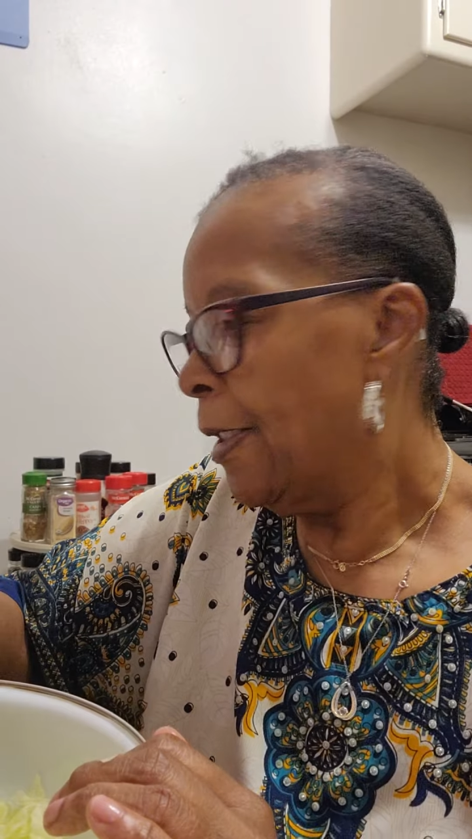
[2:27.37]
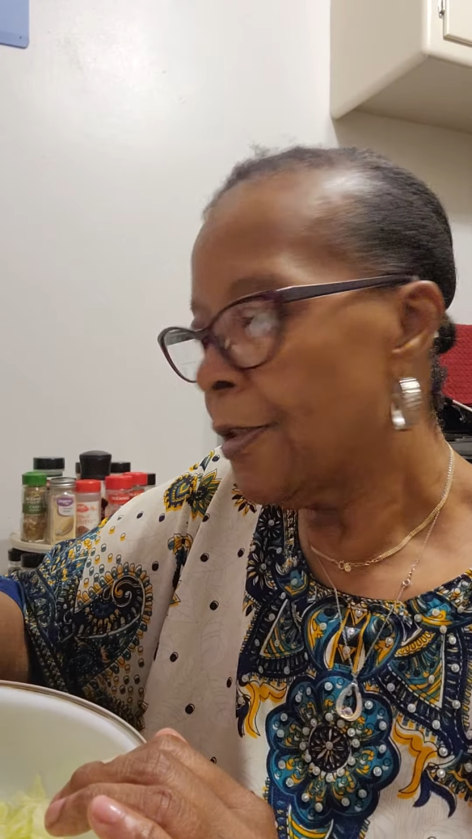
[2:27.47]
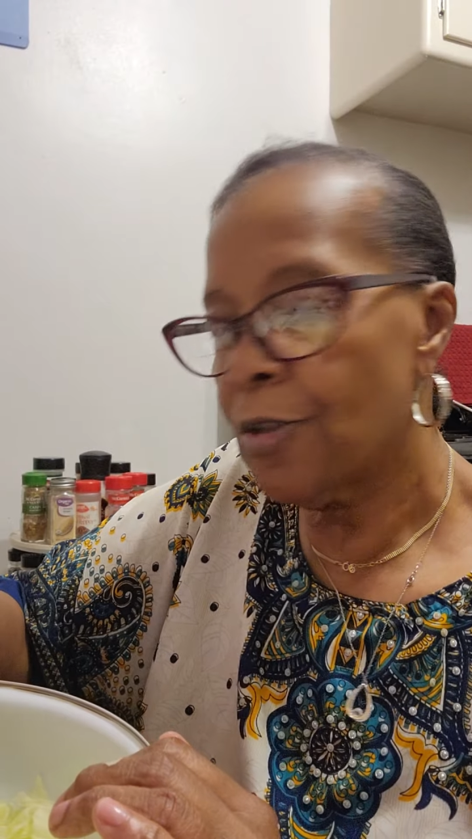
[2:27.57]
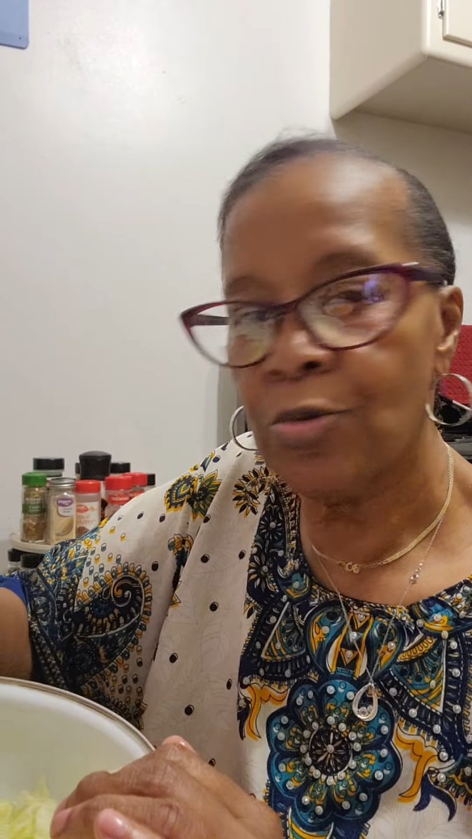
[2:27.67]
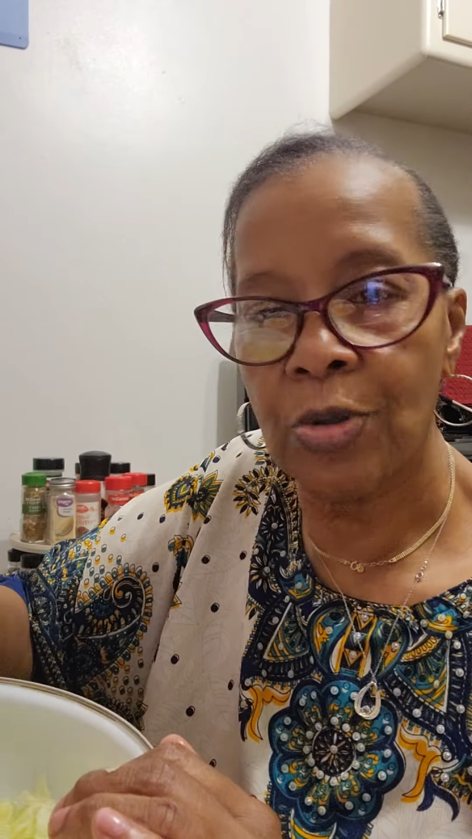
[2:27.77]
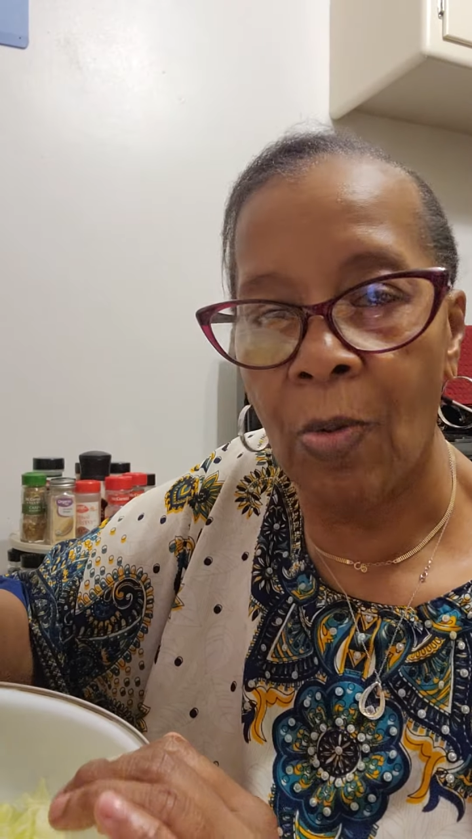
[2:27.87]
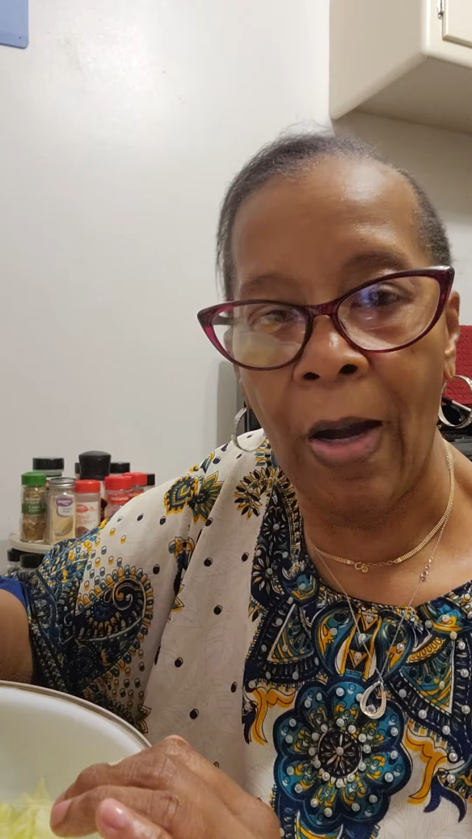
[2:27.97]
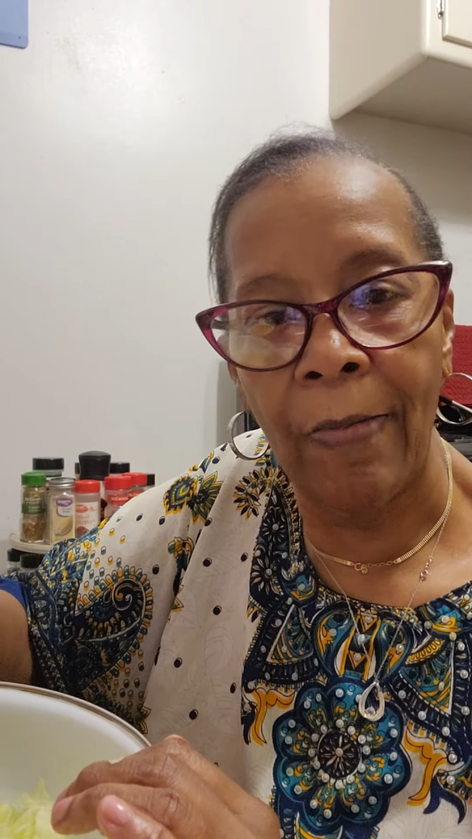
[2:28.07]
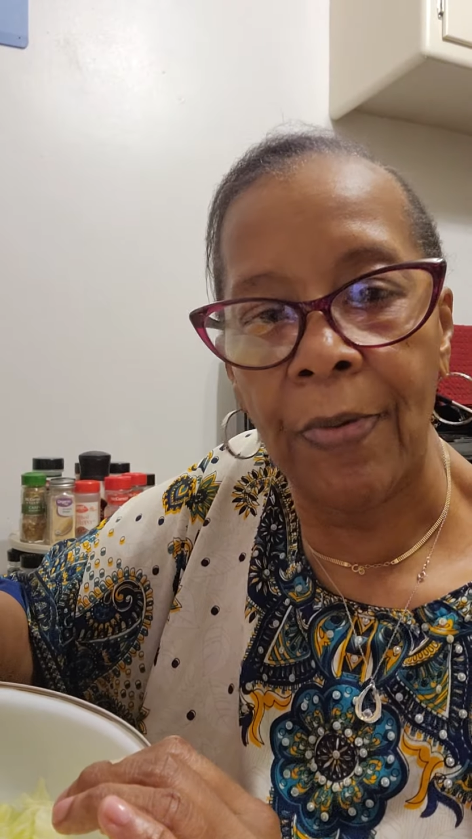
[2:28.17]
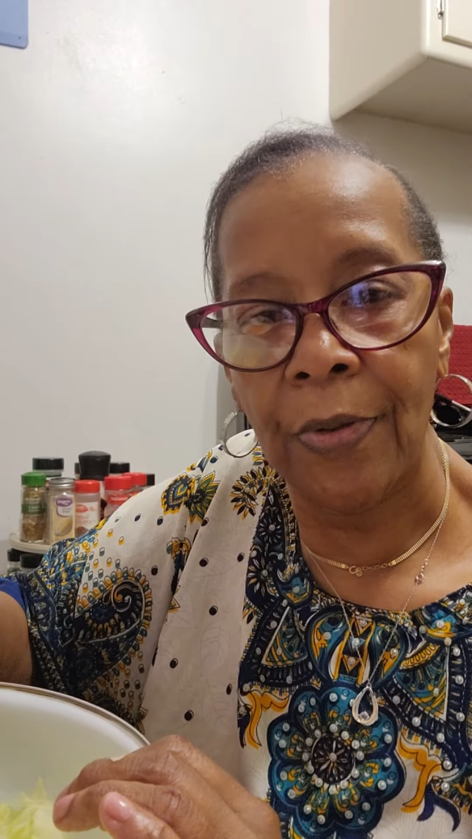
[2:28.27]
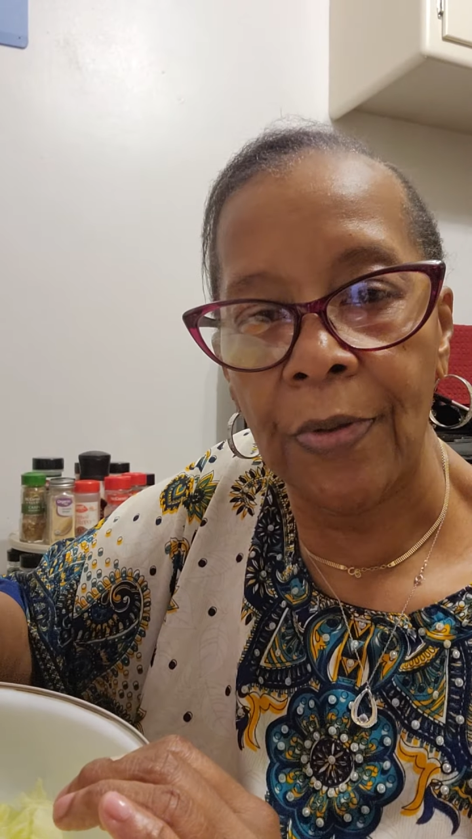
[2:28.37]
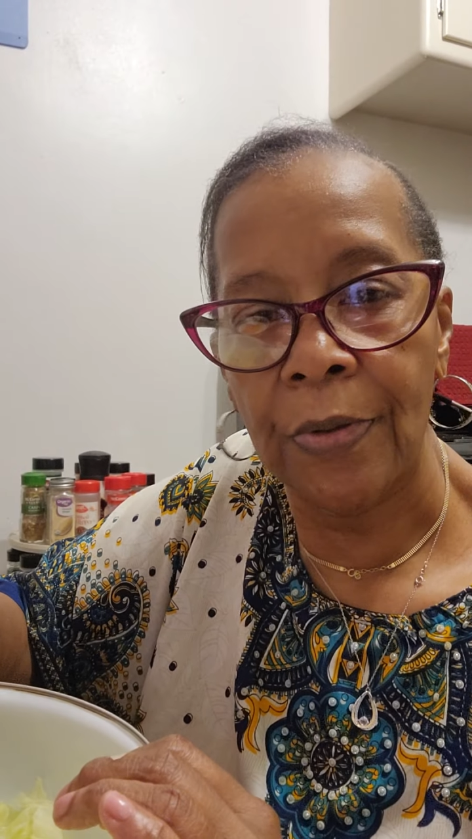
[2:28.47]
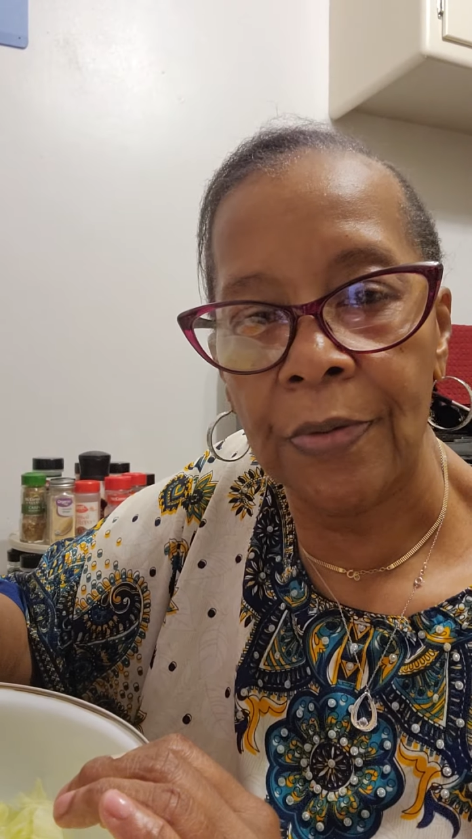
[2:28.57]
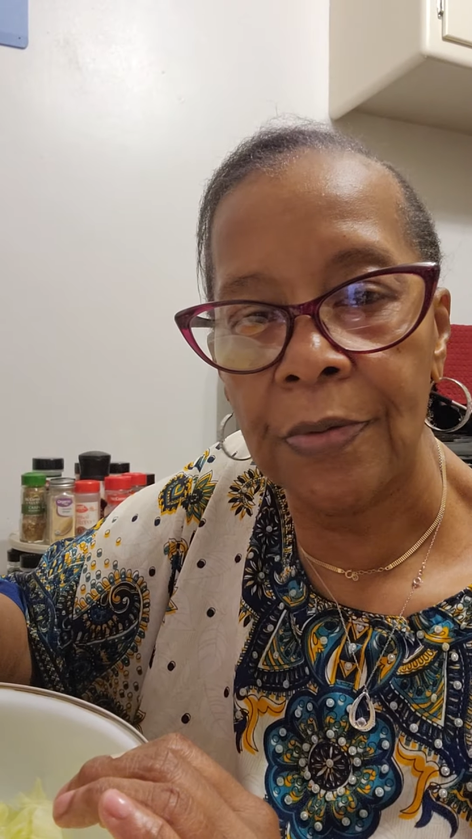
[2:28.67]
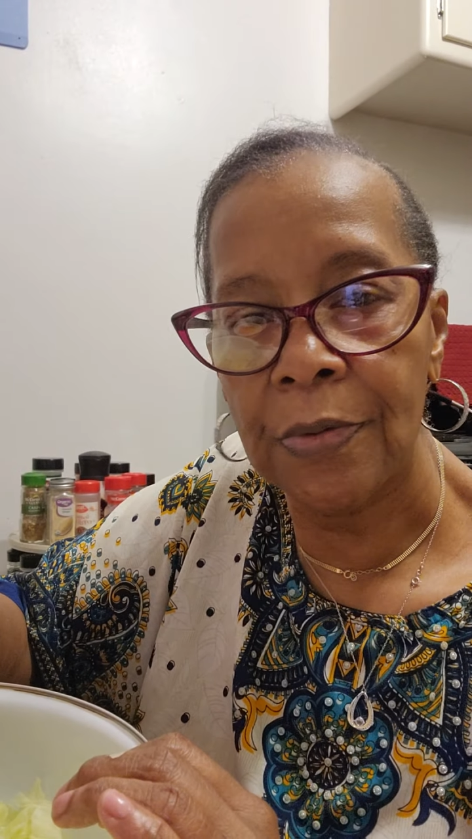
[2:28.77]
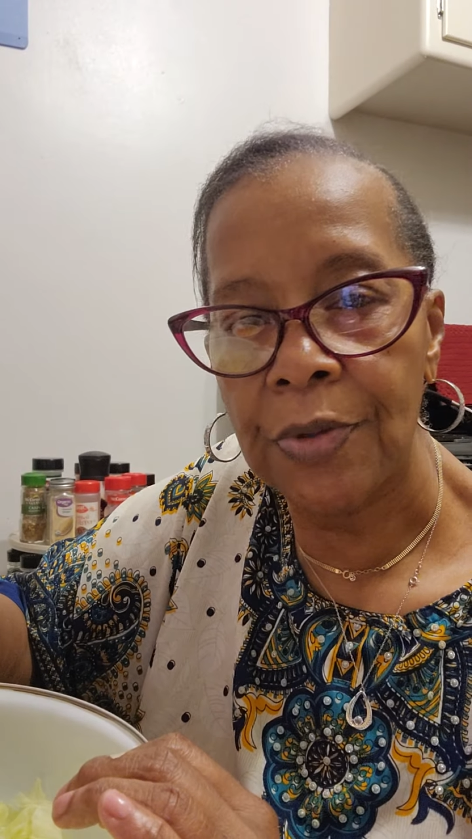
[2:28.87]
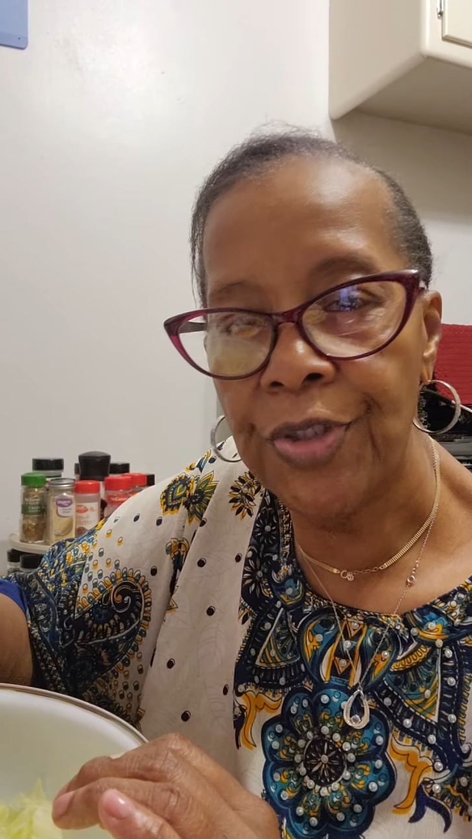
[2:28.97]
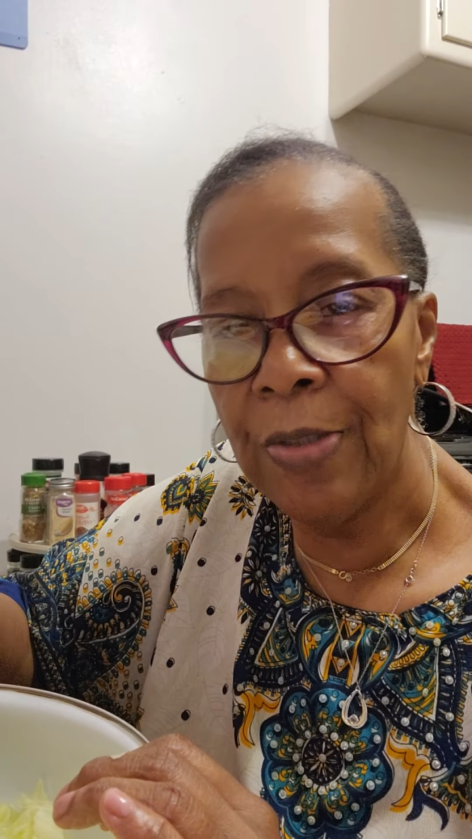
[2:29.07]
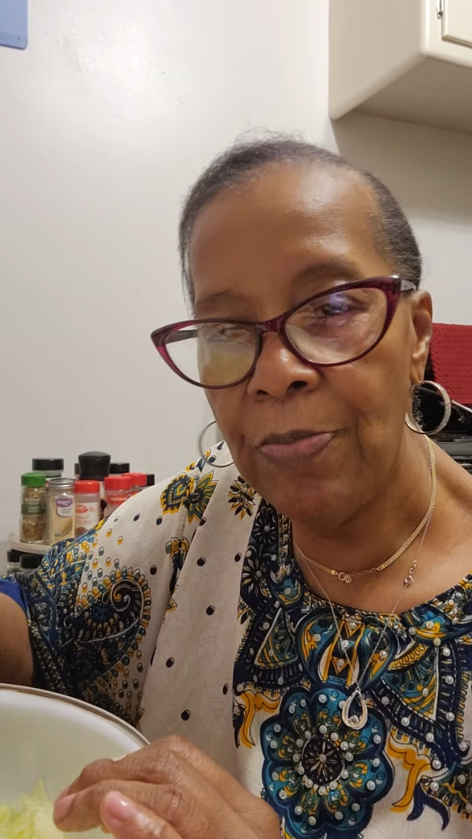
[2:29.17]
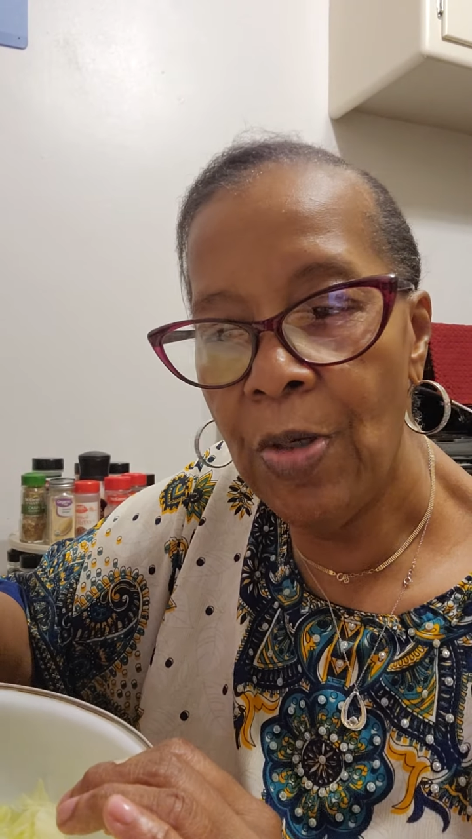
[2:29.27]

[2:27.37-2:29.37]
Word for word: subscriber send